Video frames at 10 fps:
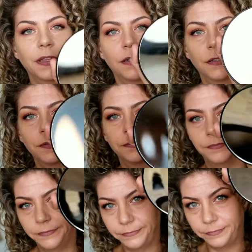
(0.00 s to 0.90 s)
little
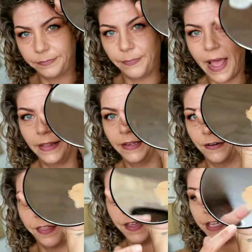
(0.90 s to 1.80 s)

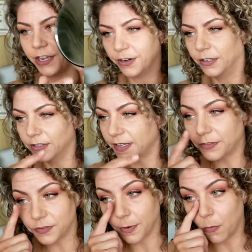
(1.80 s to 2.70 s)
palette thing here. It looks like
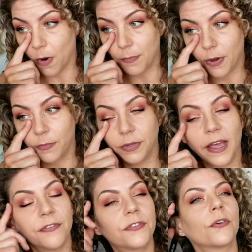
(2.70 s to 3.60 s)
there's about one pump
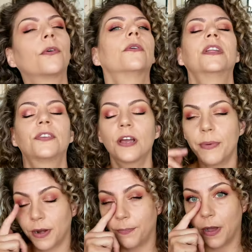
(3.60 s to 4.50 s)
left. So it took
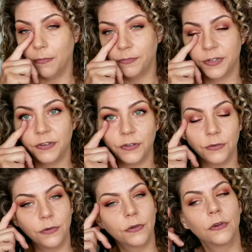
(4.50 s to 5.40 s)
about a pump to
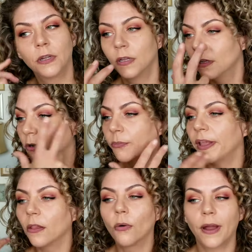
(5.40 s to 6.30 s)
do my
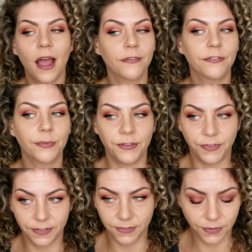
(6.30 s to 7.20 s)
lower half of my
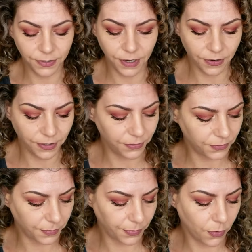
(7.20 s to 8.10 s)
face. I'm certainly not going to use
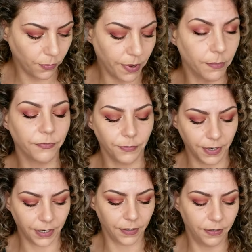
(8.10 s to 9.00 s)
up a whole pump for
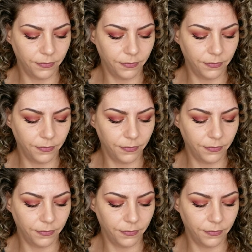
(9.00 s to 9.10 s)
my